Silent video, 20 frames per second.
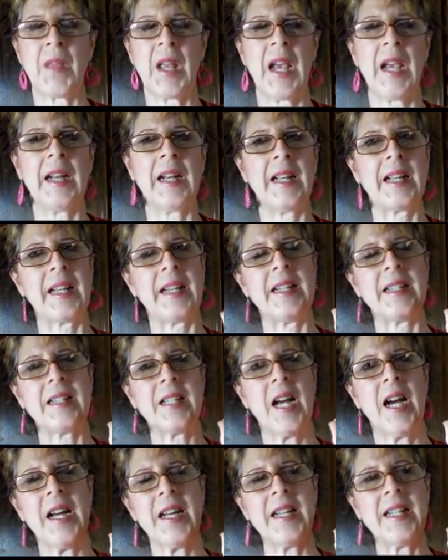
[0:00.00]
and I get a
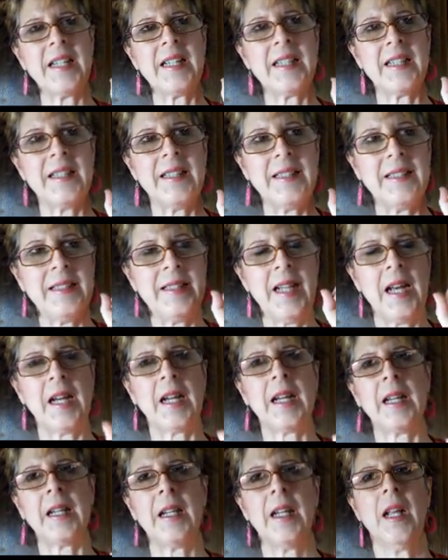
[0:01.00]
tiny nugget